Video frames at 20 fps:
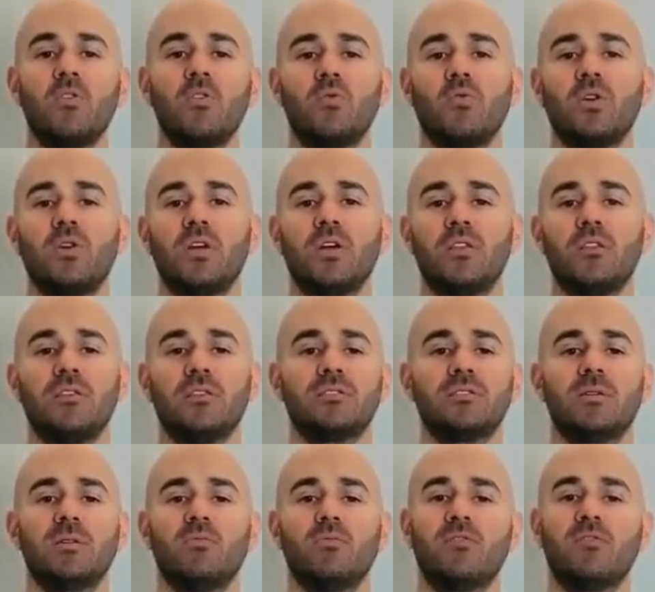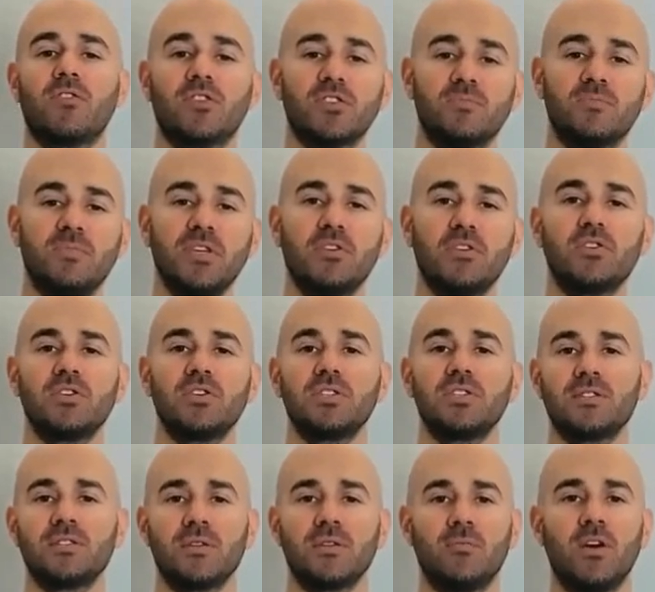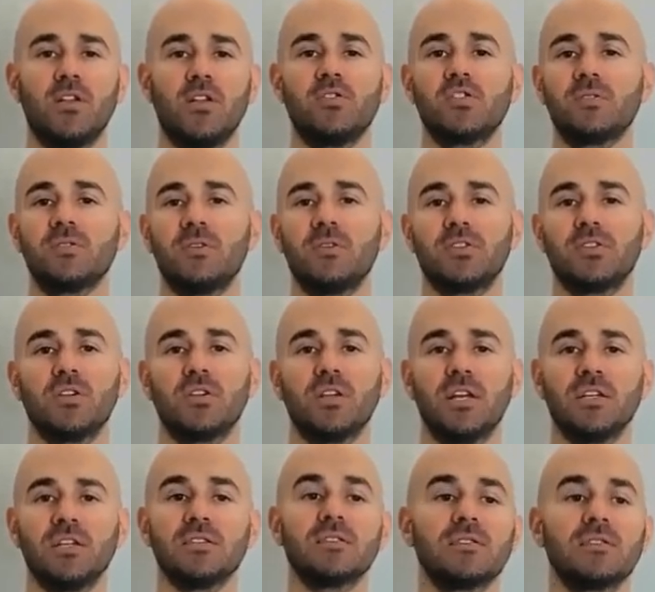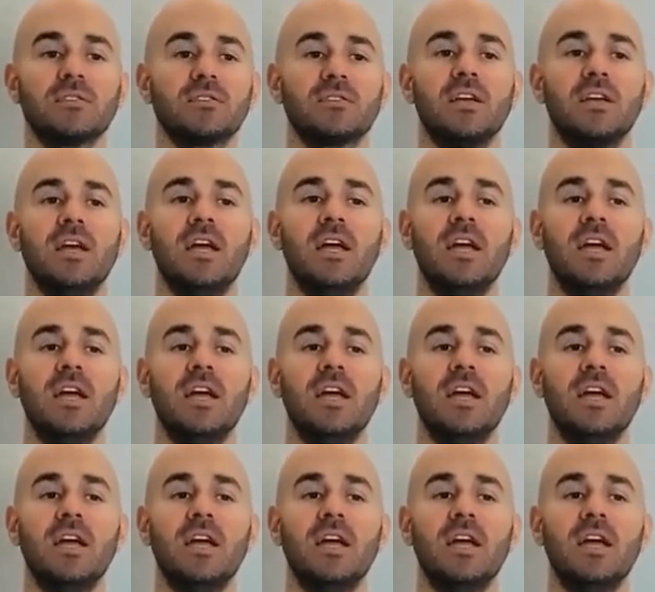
with some of our speakers and some other special guests.